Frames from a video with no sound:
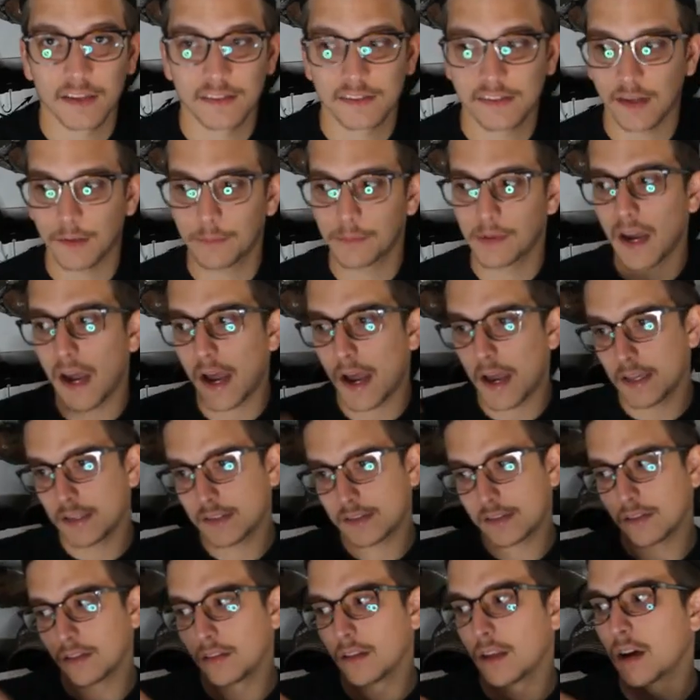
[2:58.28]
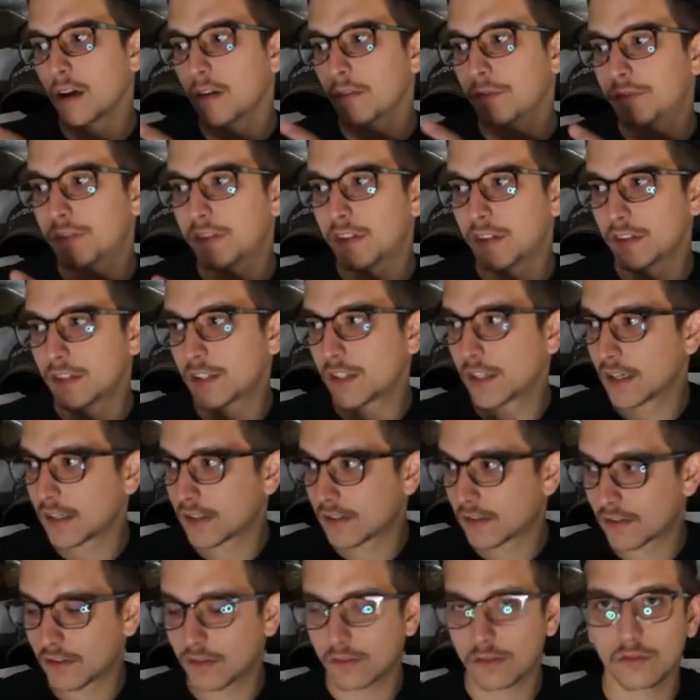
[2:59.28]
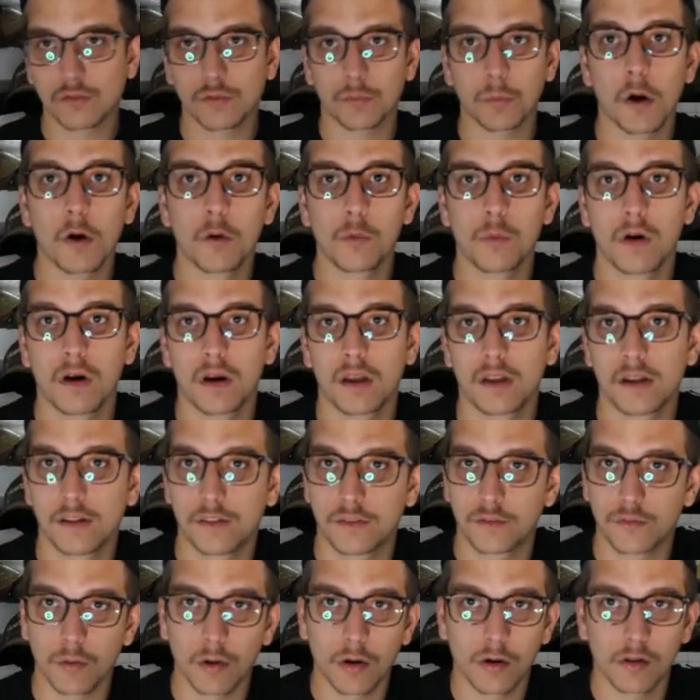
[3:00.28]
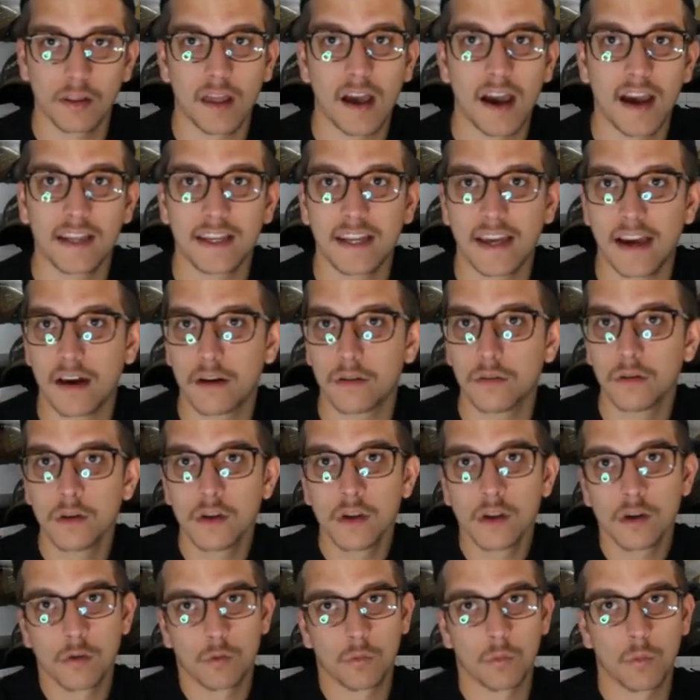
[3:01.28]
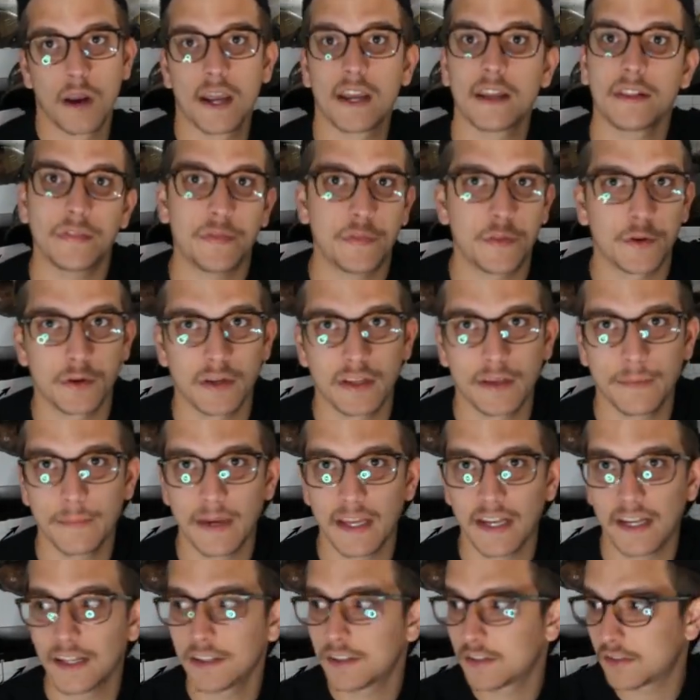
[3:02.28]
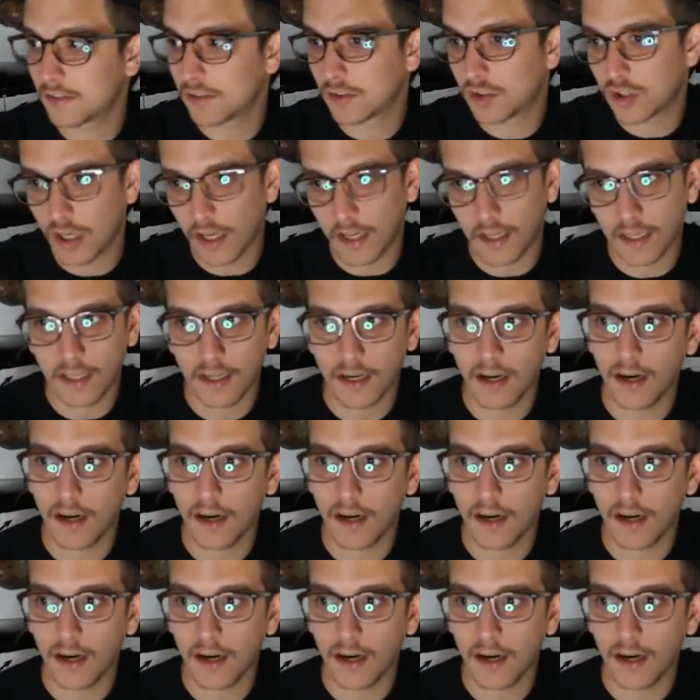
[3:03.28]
Some guys love to just throw a line out, wait 30 minutes, jig it